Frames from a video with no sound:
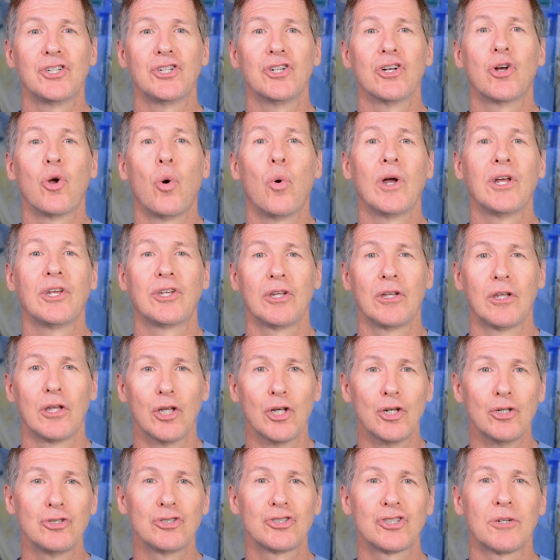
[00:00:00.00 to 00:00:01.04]
you're going to
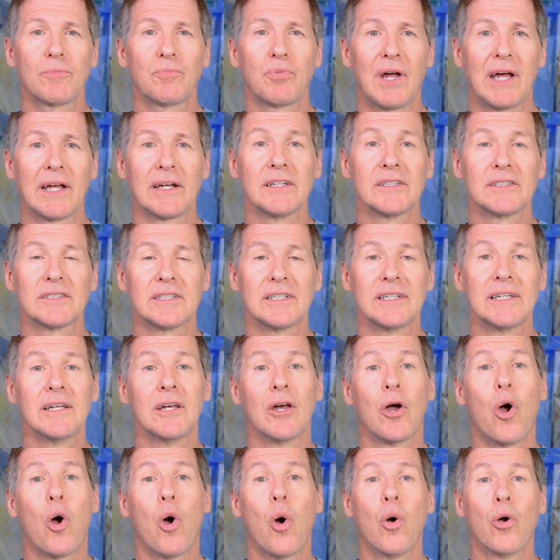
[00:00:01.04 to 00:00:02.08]
lose the pregnancy,
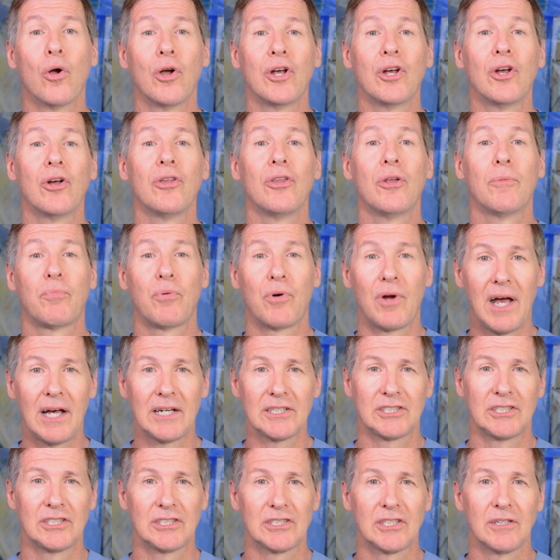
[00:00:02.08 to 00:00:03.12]
or you're in the
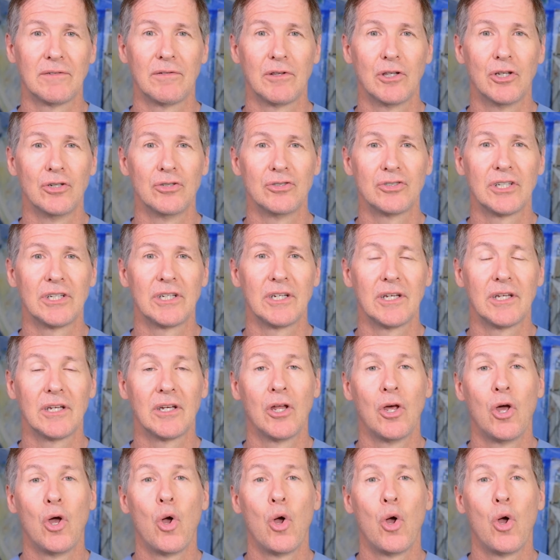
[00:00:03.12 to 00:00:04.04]
process of losing it,